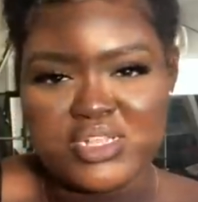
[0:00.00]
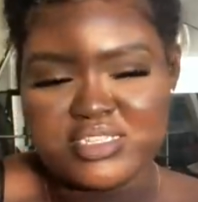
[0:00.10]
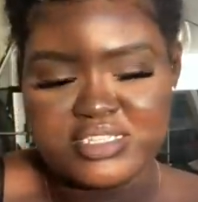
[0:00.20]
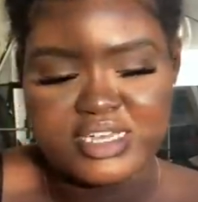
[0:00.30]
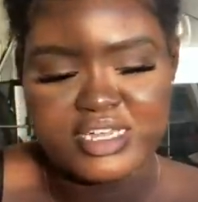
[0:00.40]

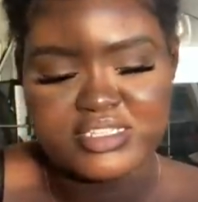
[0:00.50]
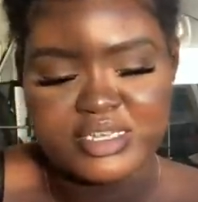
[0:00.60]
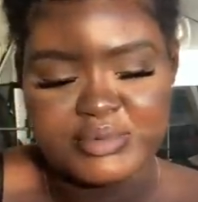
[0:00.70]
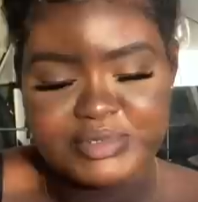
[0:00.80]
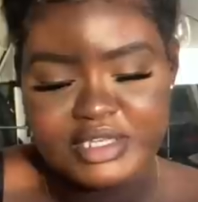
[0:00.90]
design
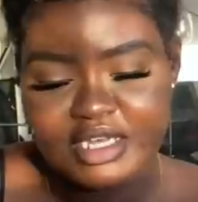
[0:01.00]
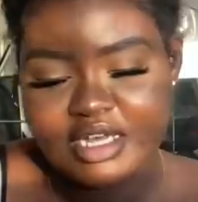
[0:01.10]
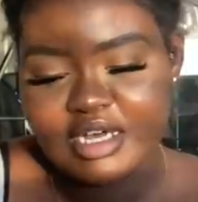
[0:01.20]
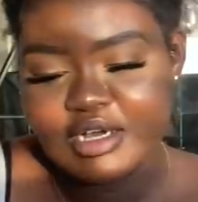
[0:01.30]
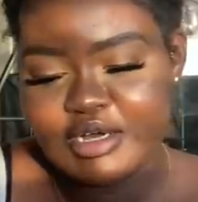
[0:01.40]
tips
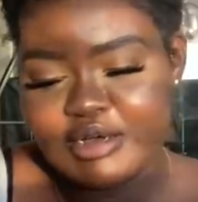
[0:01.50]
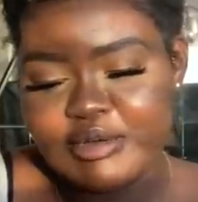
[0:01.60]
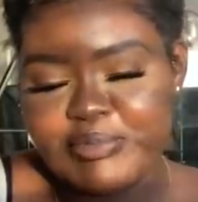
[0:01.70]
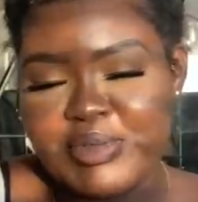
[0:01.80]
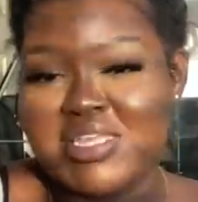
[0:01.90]

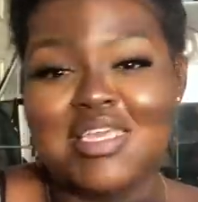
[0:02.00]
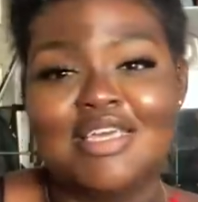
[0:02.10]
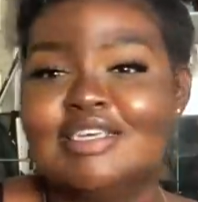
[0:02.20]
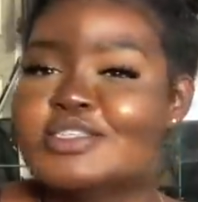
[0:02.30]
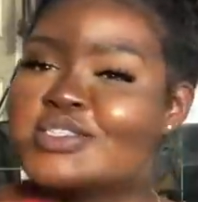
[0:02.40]
um but yeah
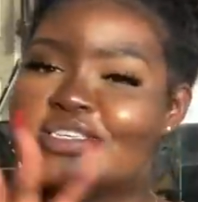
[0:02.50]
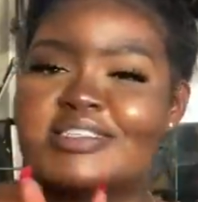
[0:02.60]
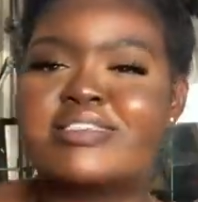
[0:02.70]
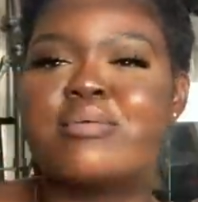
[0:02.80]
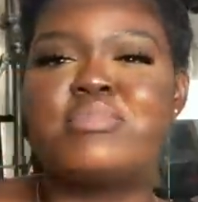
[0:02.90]
it's
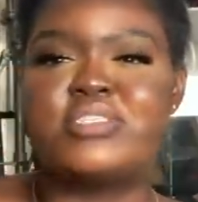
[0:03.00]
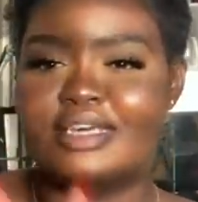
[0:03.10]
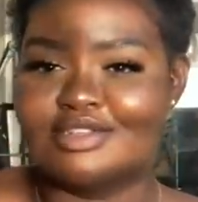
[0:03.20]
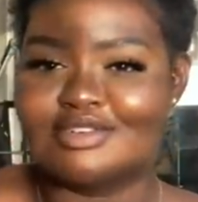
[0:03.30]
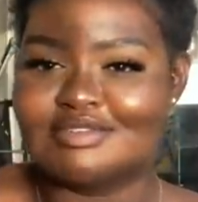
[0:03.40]
it's coming
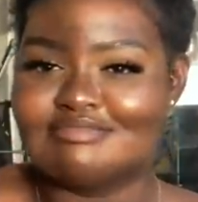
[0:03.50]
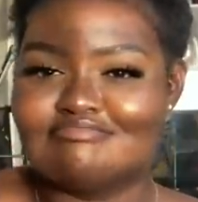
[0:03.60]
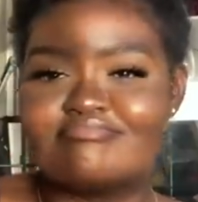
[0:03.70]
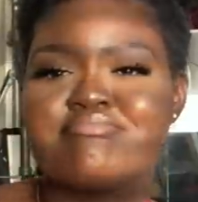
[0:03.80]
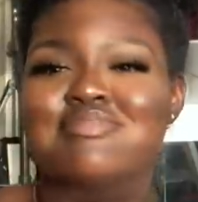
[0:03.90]
together
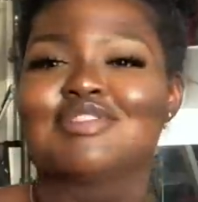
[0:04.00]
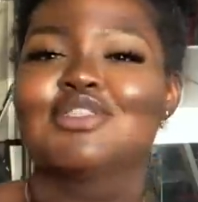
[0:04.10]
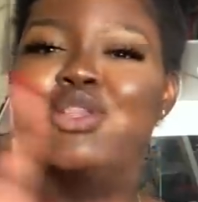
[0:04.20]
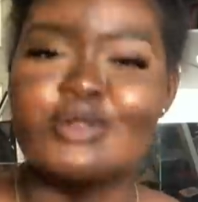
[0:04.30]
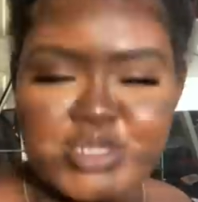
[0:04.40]

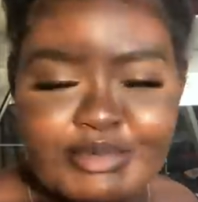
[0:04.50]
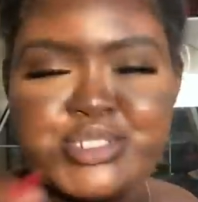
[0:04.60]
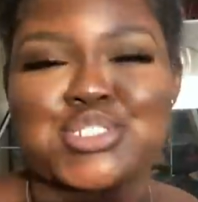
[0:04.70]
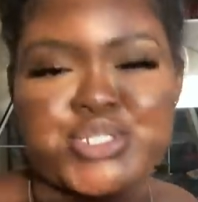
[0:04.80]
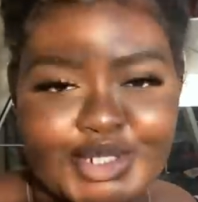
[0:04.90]
slowly but
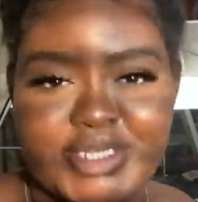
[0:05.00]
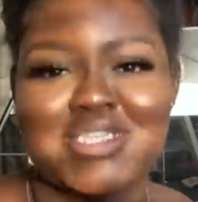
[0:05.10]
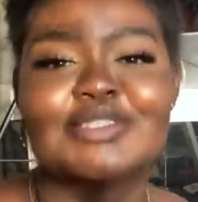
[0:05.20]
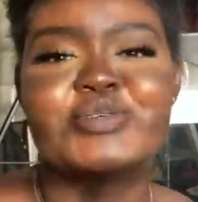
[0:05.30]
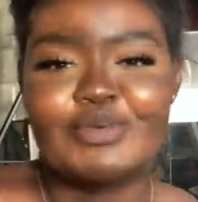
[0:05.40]
surely
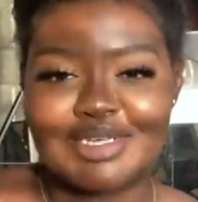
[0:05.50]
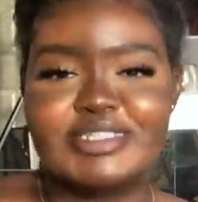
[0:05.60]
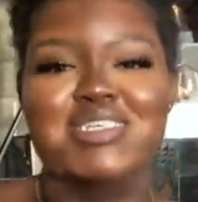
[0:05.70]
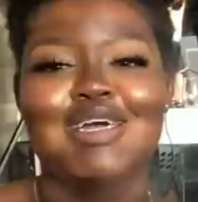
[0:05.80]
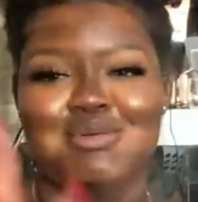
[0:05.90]
it's going
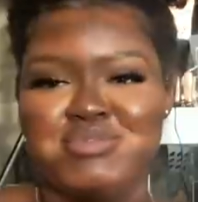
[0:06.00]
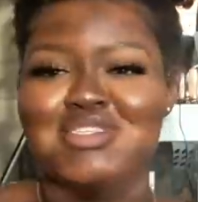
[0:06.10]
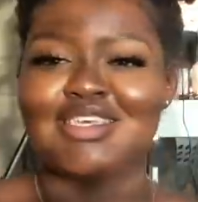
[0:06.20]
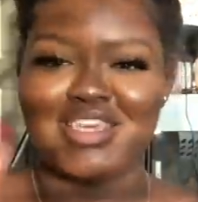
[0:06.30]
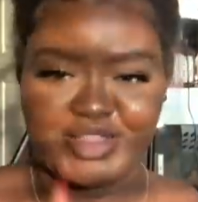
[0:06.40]
to come
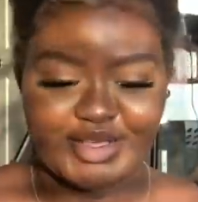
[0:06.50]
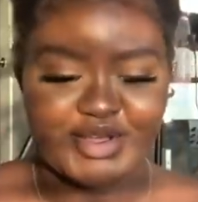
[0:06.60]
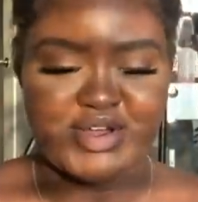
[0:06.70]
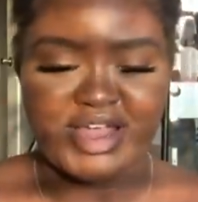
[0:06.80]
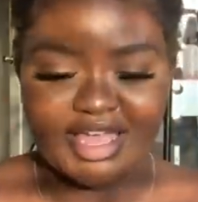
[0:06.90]

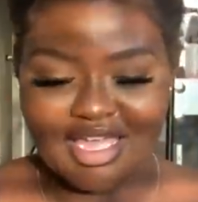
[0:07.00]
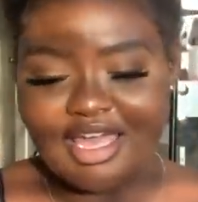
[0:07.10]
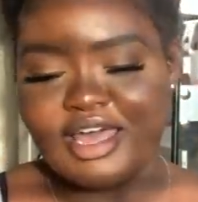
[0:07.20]
together all right